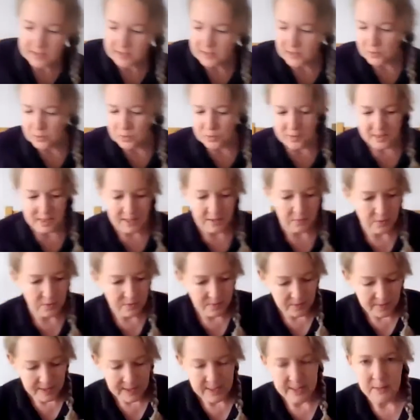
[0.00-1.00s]
So
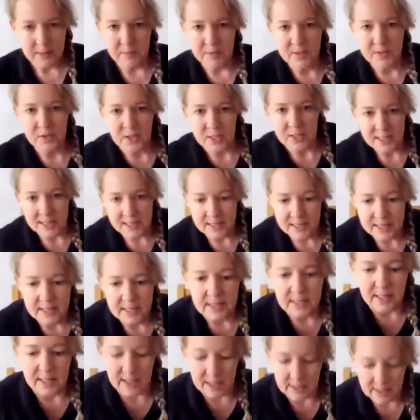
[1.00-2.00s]
the wee demonstration
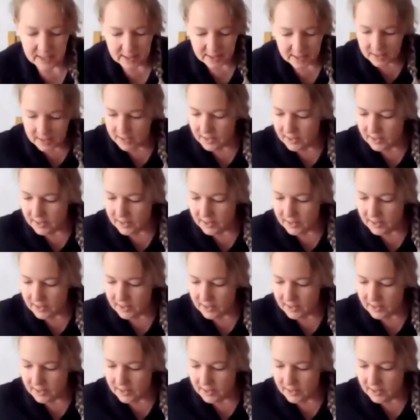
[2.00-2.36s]
today,